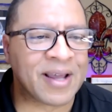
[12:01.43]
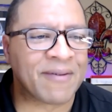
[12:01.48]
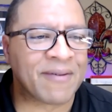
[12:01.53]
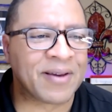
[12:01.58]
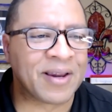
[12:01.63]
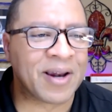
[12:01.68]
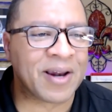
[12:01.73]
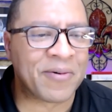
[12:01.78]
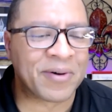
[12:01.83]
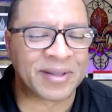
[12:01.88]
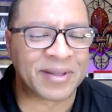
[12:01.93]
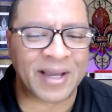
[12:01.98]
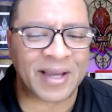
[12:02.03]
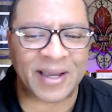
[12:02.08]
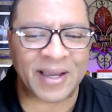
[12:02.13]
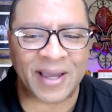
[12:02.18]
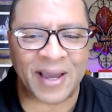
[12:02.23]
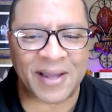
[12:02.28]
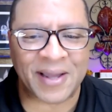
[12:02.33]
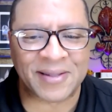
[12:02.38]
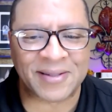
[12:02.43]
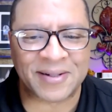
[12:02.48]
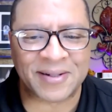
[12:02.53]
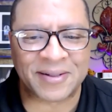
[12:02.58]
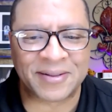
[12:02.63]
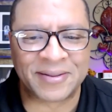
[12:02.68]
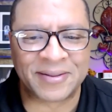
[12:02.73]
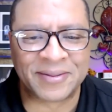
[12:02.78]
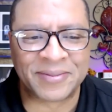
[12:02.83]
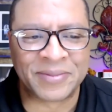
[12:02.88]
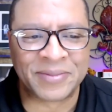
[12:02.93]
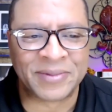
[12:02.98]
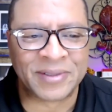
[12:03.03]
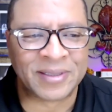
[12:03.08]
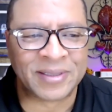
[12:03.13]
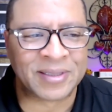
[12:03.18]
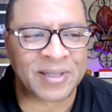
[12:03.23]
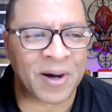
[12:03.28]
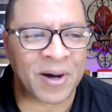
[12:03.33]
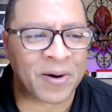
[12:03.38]
definitely don't want that cancer.
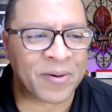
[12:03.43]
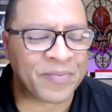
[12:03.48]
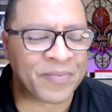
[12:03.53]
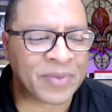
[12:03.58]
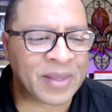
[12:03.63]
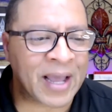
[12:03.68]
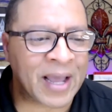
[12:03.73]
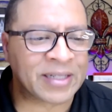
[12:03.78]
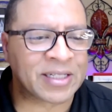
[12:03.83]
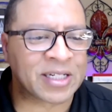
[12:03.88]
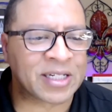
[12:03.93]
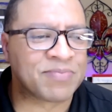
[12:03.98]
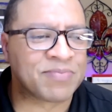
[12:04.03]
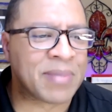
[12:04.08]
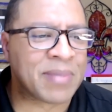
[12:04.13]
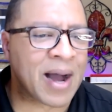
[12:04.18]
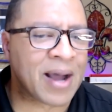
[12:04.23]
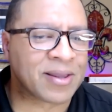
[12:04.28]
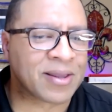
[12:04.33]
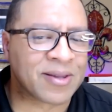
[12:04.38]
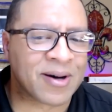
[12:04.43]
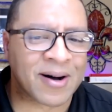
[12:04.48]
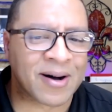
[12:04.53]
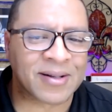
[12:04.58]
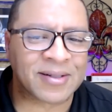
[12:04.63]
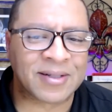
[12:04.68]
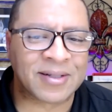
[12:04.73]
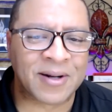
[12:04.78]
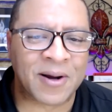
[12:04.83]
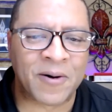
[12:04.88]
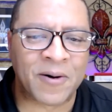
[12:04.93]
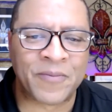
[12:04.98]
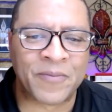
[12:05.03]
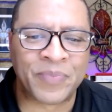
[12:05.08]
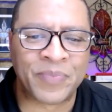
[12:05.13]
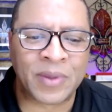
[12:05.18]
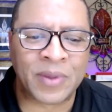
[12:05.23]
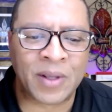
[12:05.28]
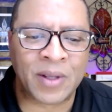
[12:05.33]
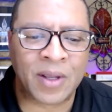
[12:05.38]
So that's just my thoughts.
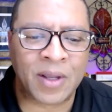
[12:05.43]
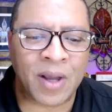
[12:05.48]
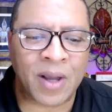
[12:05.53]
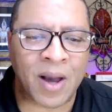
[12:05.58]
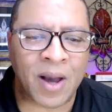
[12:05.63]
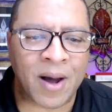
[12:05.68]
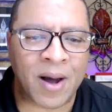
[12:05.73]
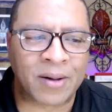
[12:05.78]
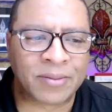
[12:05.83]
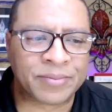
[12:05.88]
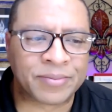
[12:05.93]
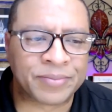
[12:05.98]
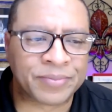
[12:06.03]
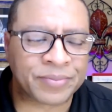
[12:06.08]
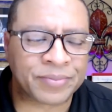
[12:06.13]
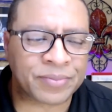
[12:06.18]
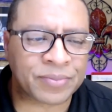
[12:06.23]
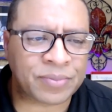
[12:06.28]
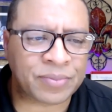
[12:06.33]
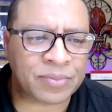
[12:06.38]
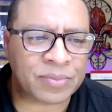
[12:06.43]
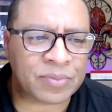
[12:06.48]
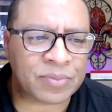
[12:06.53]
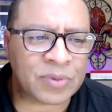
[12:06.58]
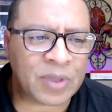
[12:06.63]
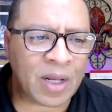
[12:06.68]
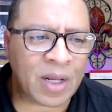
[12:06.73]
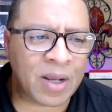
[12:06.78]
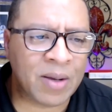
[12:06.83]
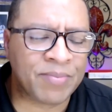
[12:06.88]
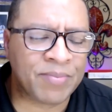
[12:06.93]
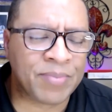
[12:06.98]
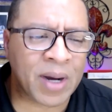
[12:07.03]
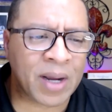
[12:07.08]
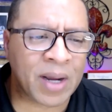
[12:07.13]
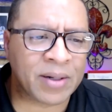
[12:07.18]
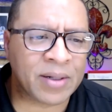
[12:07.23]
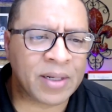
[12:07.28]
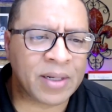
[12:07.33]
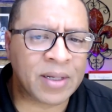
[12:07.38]
Um,
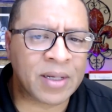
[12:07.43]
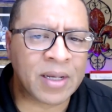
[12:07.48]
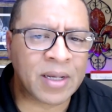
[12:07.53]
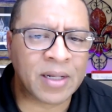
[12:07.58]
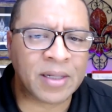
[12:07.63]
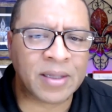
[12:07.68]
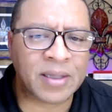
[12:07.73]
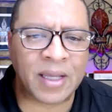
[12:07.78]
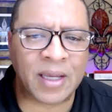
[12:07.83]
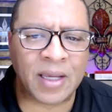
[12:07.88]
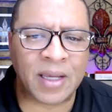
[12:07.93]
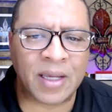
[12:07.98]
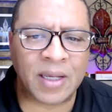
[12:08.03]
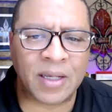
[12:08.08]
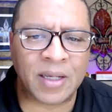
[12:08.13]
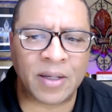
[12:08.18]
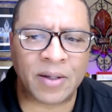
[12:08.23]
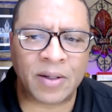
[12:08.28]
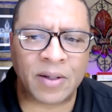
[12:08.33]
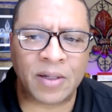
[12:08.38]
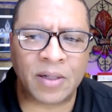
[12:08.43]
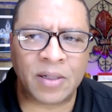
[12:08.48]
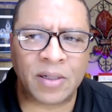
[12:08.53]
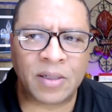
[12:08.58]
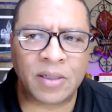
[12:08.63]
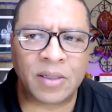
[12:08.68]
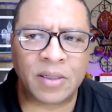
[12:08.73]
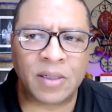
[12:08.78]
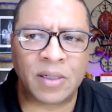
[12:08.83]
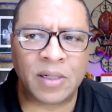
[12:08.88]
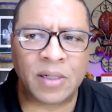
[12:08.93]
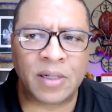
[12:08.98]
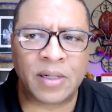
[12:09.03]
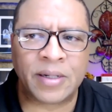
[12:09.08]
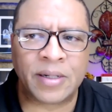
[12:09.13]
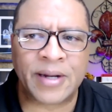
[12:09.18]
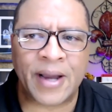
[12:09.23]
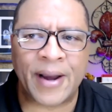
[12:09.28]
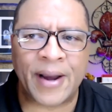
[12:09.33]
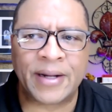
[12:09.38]
but the
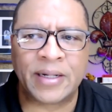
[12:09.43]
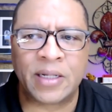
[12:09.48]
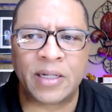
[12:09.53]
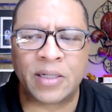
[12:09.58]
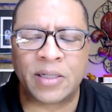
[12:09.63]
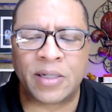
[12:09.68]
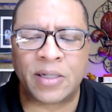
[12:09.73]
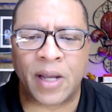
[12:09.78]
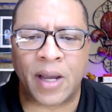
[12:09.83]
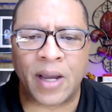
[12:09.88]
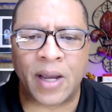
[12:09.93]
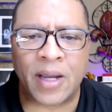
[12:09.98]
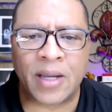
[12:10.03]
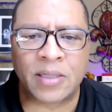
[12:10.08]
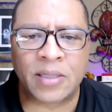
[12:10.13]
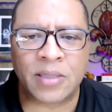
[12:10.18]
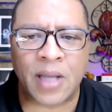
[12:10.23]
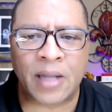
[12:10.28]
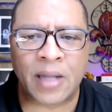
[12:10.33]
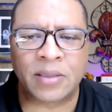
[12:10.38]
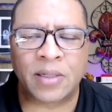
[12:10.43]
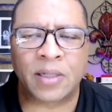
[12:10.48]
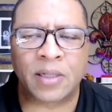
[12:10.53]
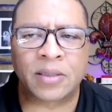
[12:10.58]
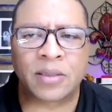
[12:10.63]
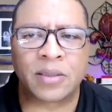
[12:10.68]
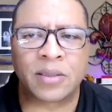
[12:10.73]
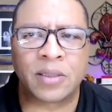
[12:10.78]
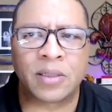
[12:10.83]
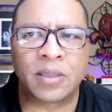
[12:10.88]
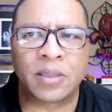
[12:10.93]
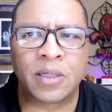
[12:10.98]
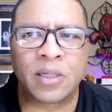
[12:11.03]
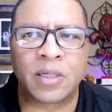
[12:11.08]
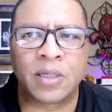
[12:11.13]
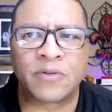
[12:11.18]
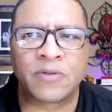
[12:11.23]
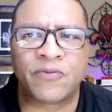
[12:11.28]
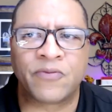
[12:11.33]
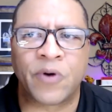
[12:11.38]
90 days
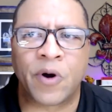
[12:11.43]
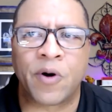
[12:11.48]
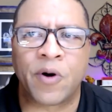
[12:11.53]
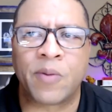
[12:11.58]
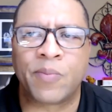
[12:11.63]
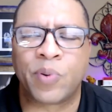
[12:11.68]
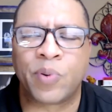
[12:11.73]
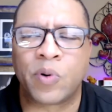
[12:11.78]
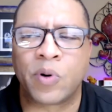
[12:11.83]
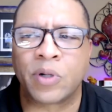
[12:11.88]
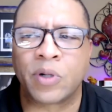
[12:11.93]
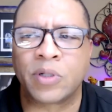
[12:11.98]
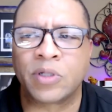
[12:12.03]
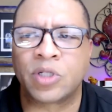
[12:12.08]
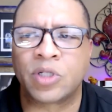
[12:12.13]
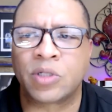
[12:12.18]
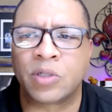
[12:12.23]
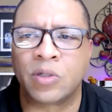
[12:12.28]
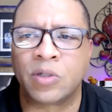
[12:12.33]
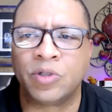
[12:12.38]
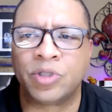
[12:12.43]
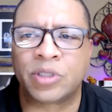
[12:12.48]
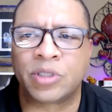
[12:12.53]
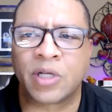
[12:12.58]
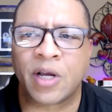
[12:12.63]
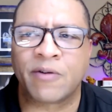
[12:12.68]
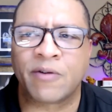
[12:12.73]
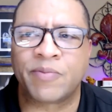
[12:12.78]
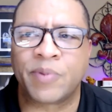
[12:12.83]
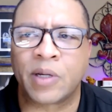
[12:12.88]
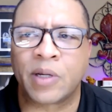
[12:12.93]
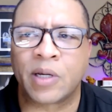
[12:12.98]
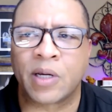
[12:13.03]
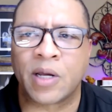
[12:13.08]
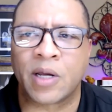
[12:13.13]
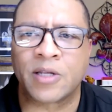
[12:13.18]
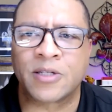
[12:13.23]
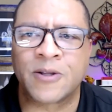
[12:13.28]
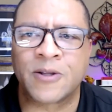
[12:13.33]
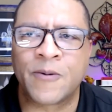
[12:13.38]
is very important too, Chef,
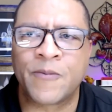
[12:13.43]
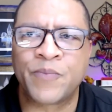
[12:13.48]
because